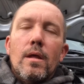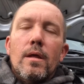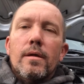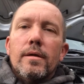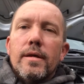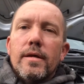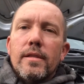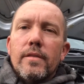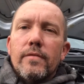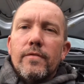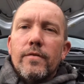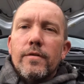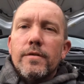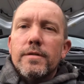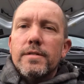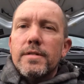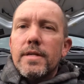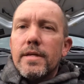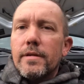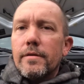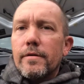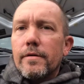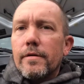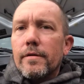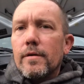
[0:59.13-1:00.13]
Okay, the first
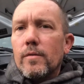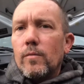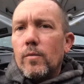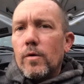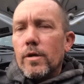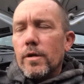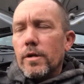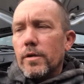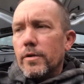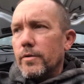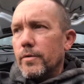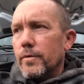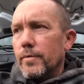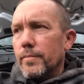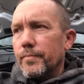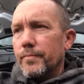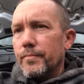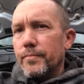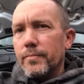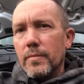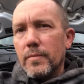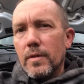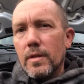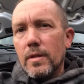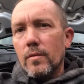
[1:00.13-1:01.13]
thing you're going to want to do
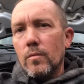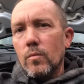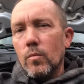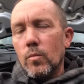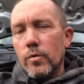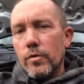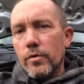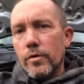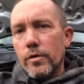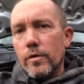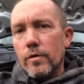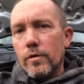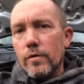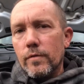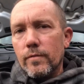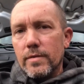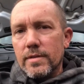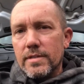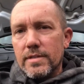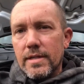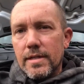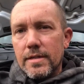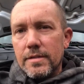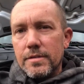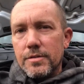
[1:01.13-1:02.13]
when you're going for
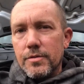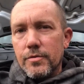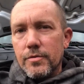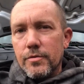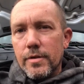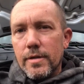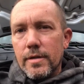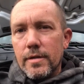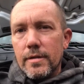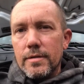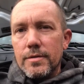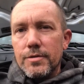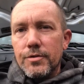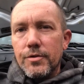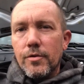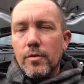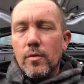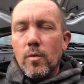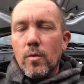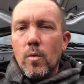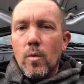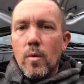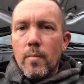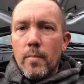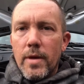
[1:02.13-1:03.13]
stage three is you're going
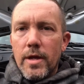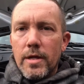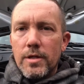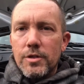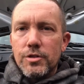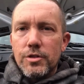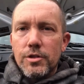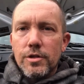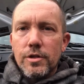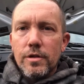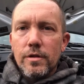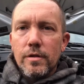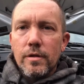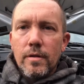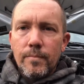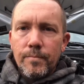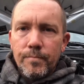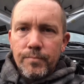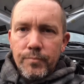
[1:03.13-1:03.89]
to want to make sure